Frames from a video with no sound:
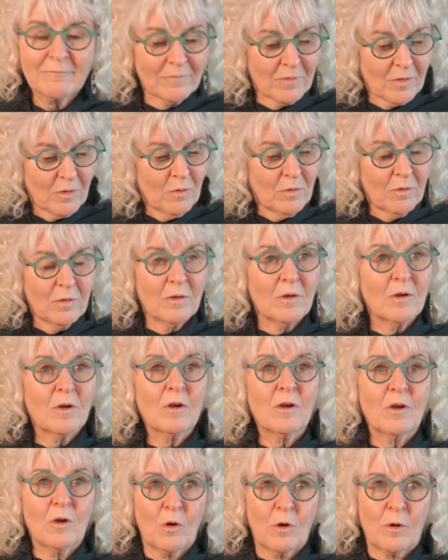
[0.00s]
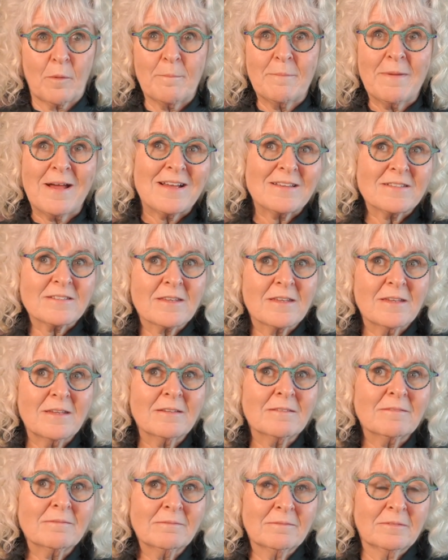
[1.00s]
or
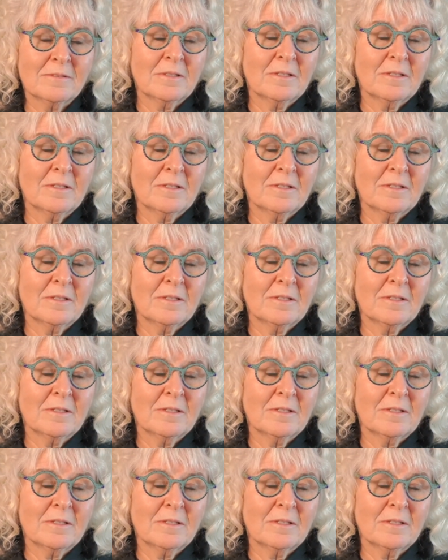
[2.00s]
masking.